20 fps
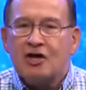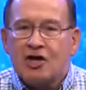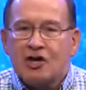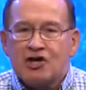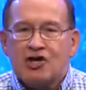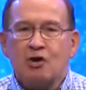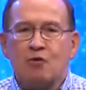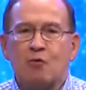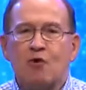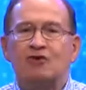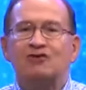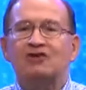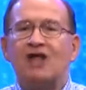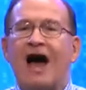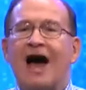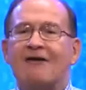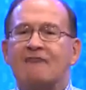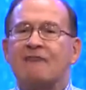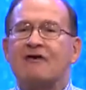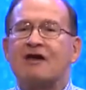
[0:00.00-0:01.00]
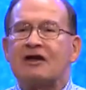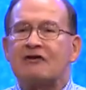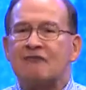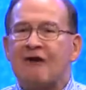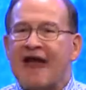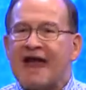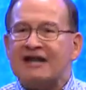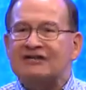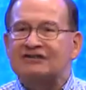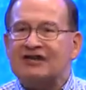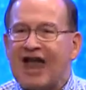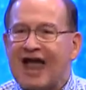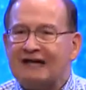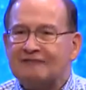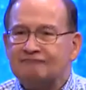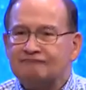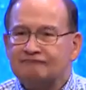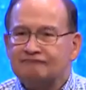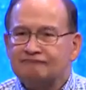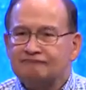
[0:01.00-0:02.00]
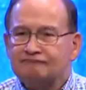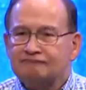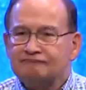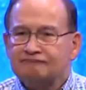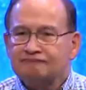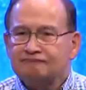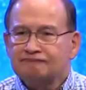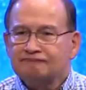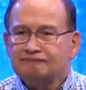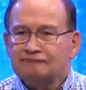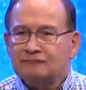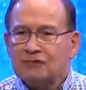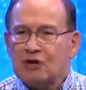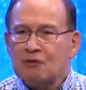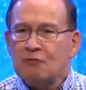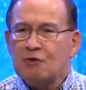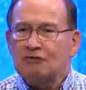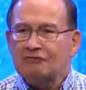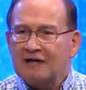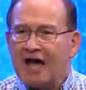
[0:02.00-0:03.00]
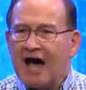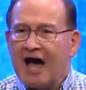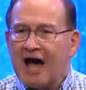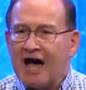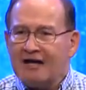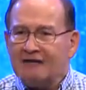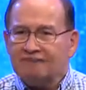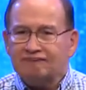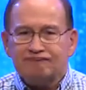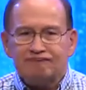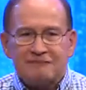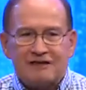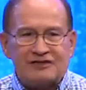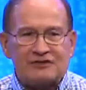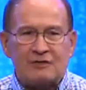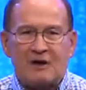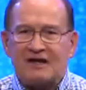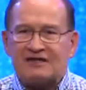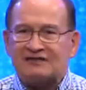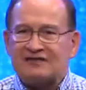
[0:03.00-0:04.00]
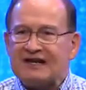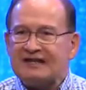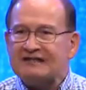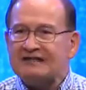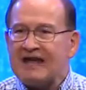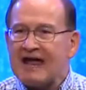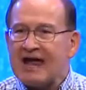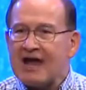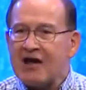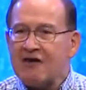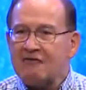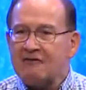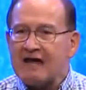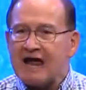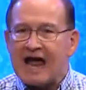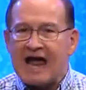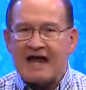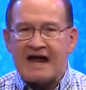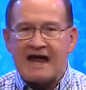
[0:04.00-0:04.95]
You will not rearrange it. You will not. And so I sit down and